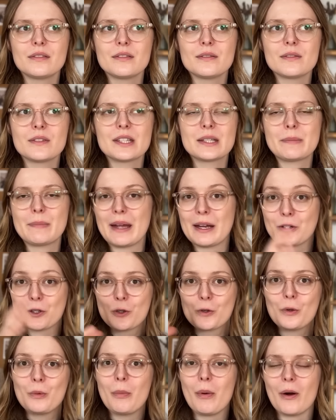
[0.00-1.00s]

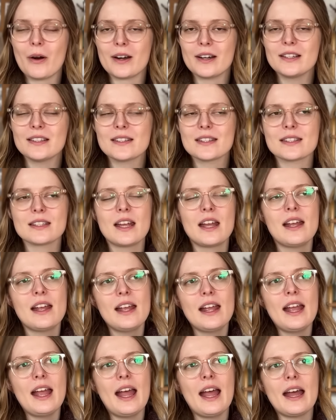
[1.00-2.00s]
special parts.
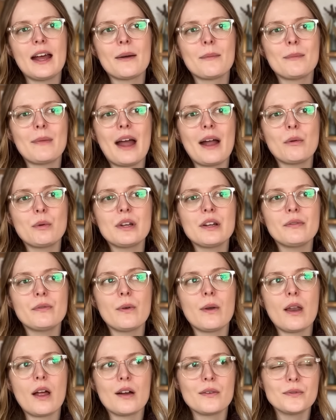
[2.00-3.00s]
I would have
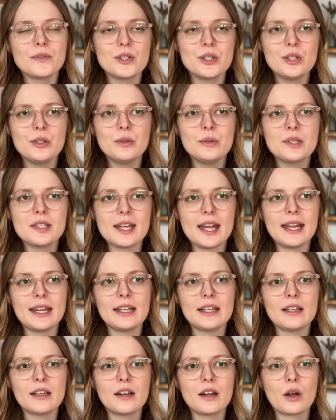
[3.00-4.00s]
loved to
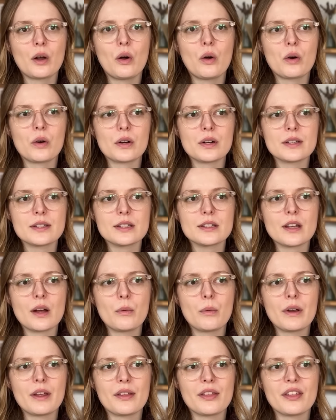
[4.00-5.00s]
taken a course
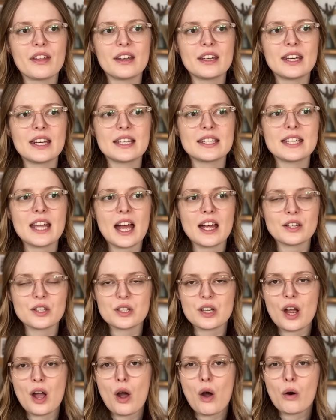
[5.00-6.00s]
with
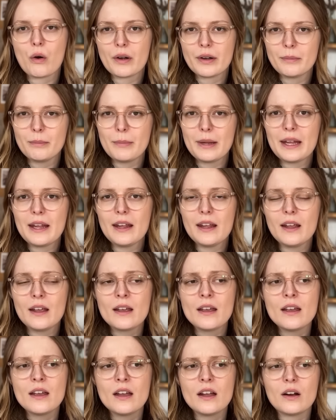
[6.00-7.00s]
Natasha Hornby,
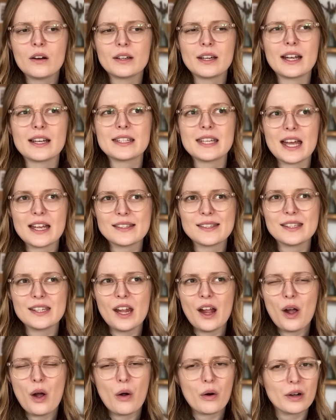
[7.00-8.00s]
I'm not
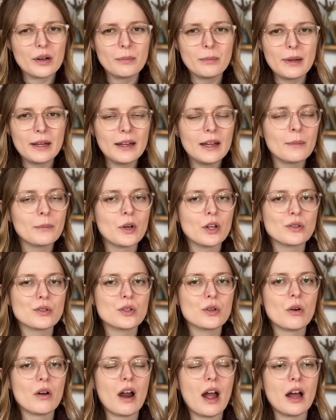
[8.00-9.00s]

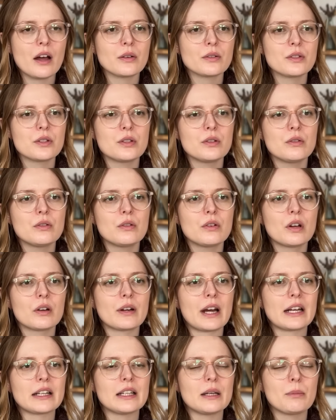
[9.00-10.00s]
sure how to
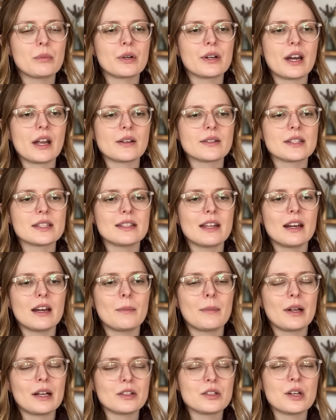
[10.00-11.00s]
correctly pronounce that. I'm
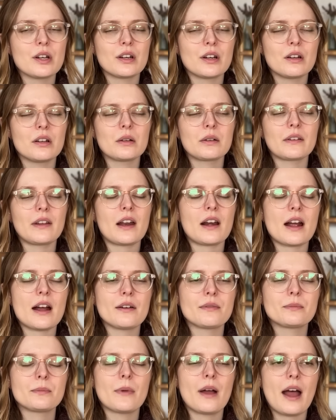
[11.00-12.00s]
actually going to look that
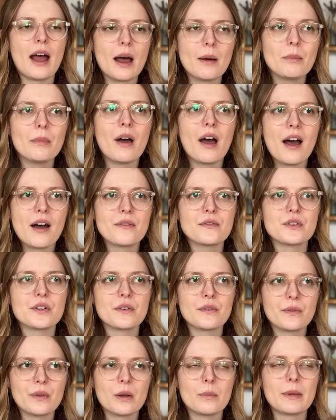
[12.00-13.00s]
up after
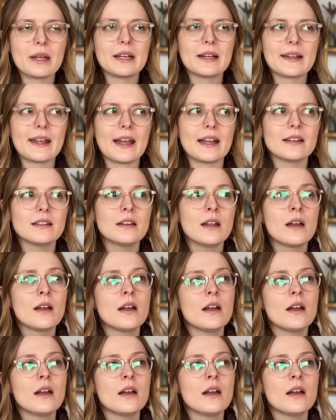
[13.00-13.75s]
filming again.